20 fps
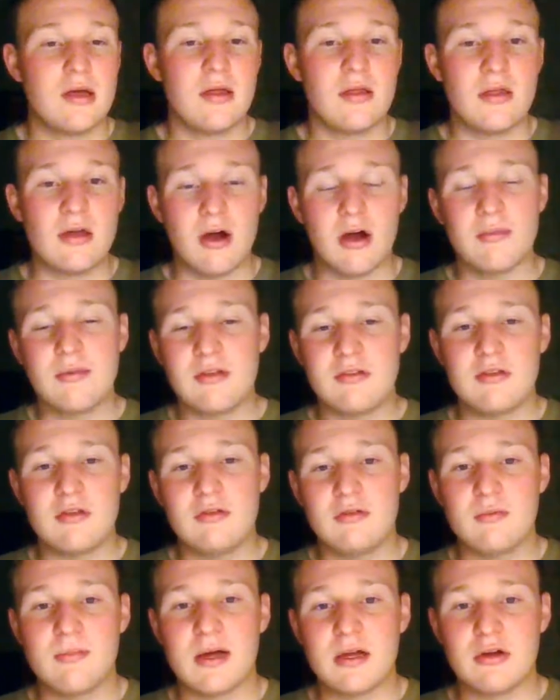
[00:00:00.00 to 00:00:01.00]
The Army
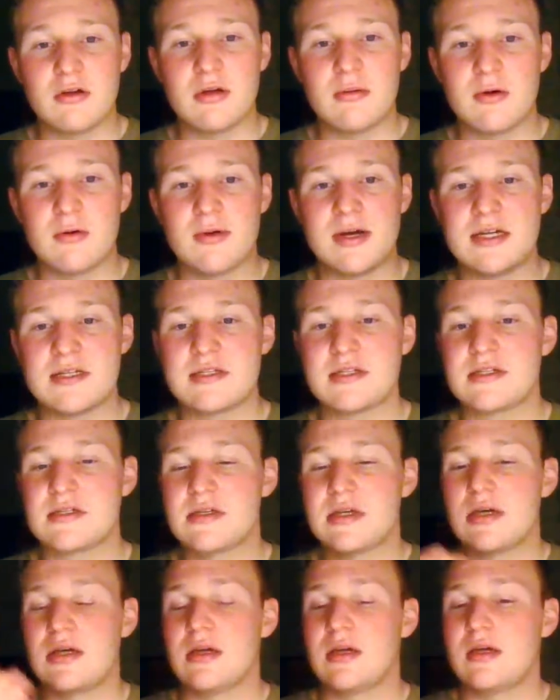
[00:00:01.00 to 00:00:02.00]
sees you by your MOS.
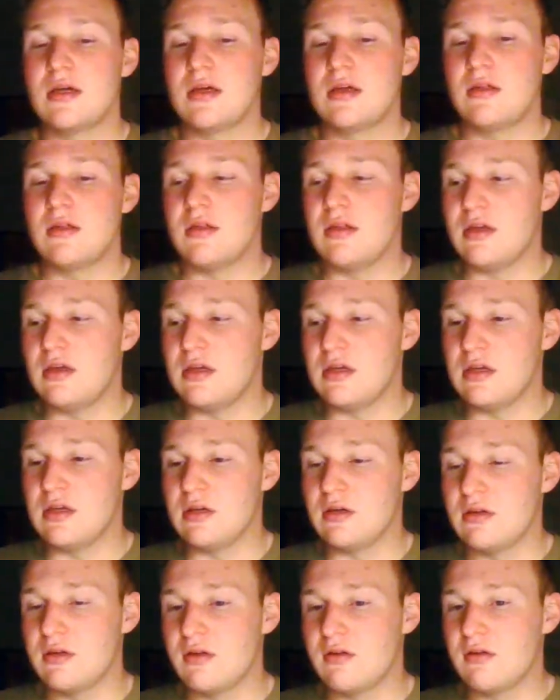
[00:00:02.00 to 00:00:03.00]
The
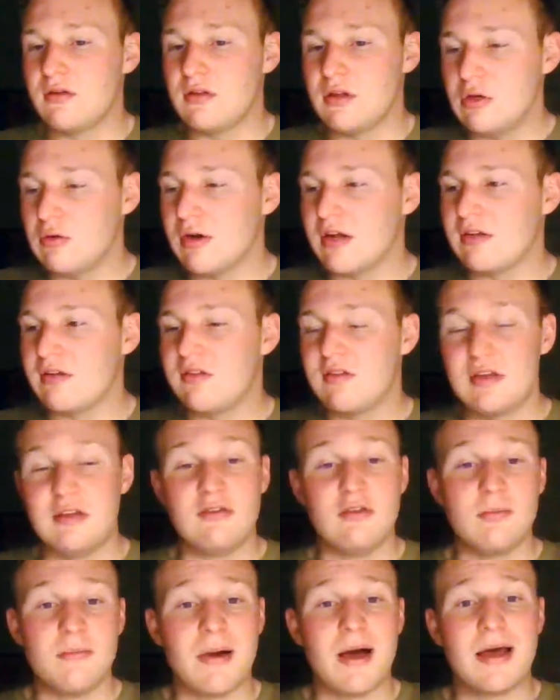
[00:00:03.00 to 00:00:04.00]
unit sees
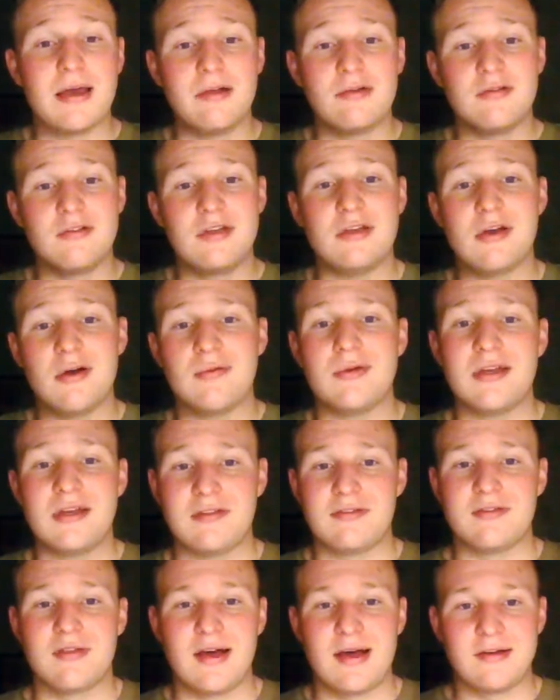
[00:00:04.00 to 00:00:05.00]
you by your TO&E
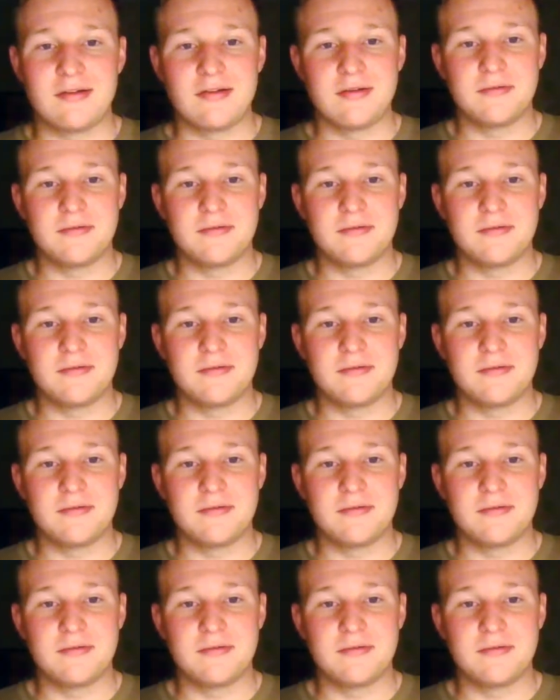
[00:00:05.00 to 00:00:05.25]
slot.